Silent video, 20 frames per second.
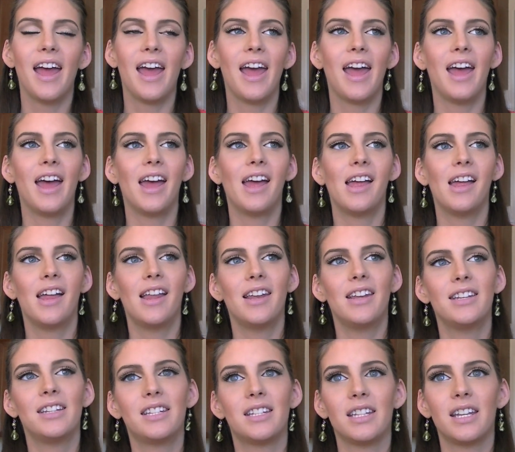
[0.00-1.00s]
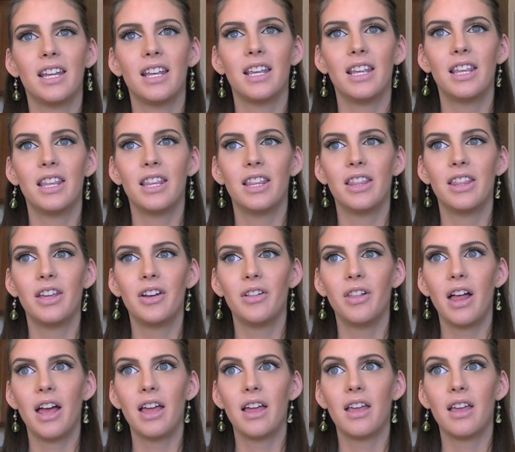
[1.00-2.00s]
and
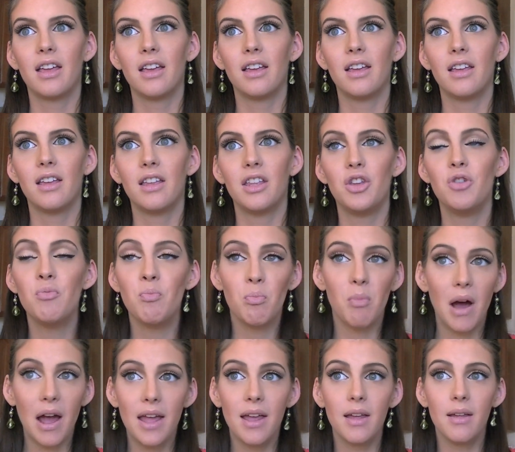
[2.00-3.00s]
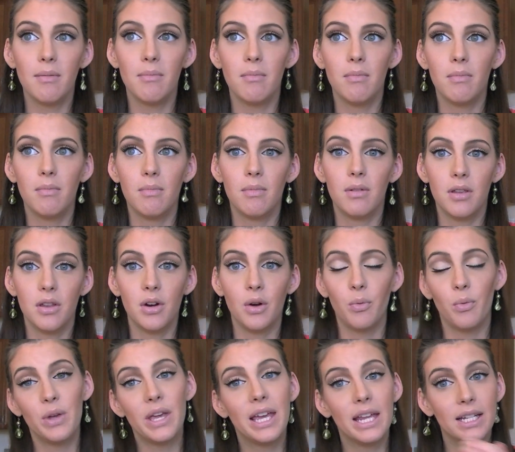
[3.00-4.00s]
they're like, you might, you know,
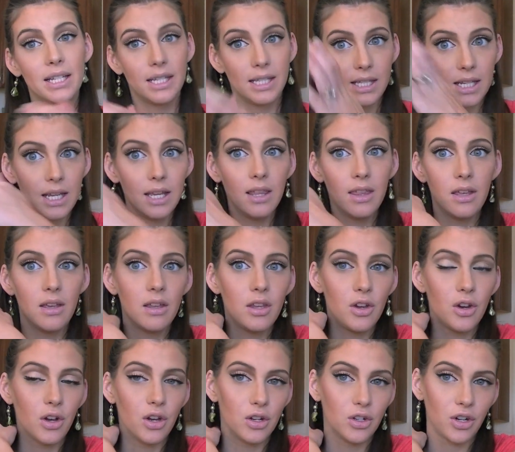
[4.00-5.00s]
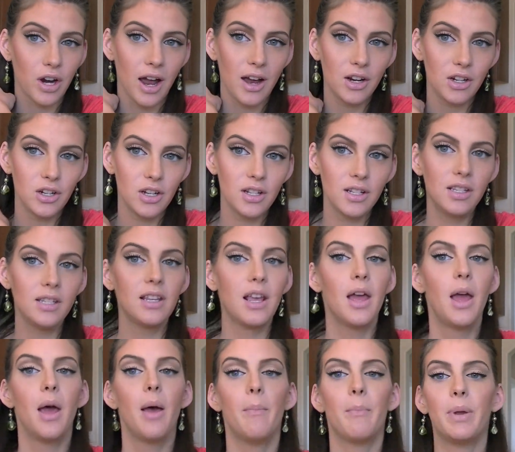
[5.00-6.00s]
we can see that your contractions,
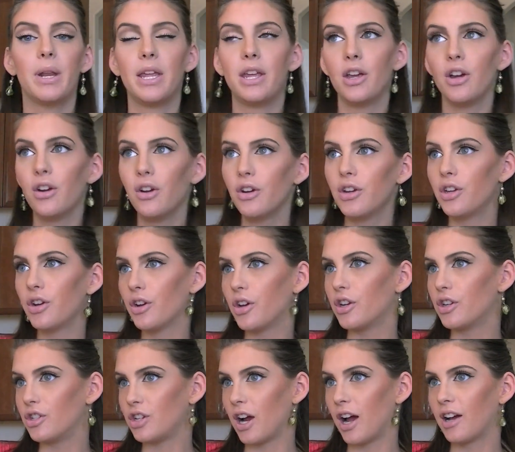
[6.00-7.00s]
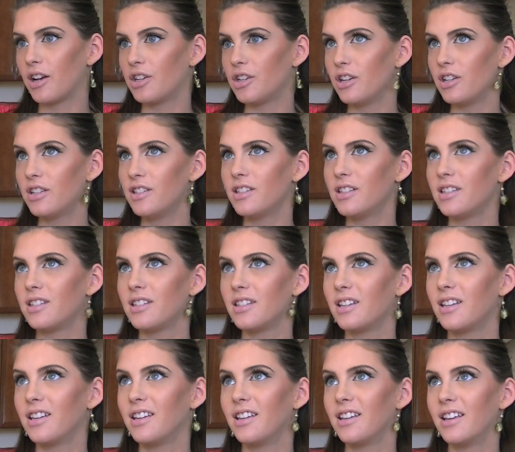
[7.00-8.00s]
but here are your contractions
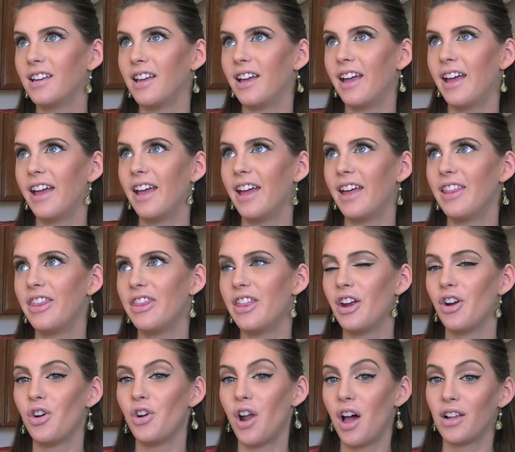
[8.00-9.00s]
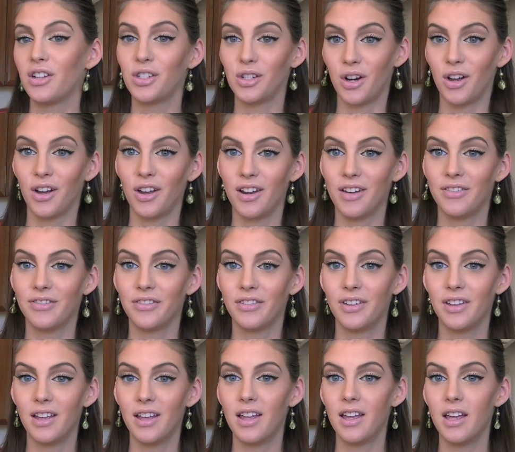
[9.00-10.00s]
and they're not strong enough.
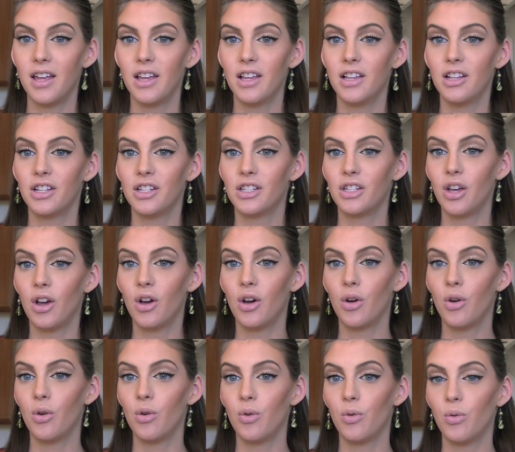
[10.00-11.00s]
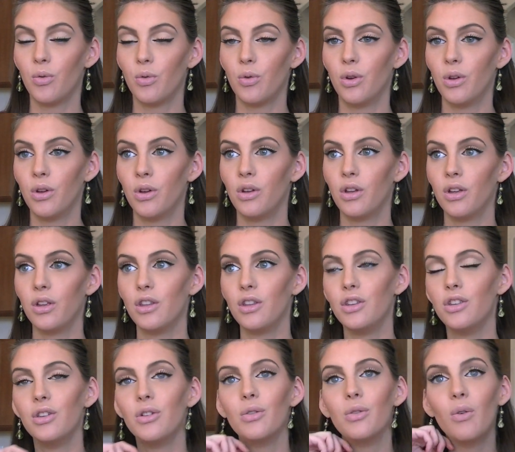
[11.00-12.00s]
So
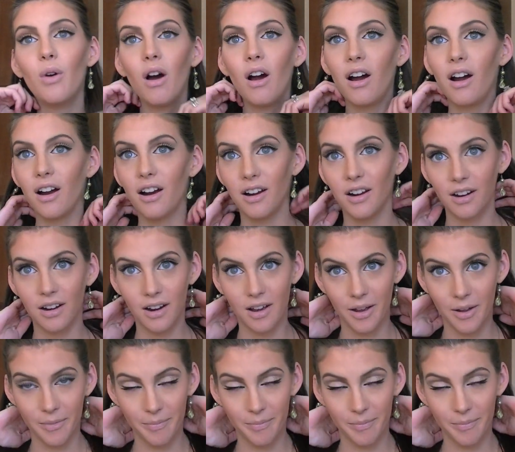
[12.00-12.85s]
you are,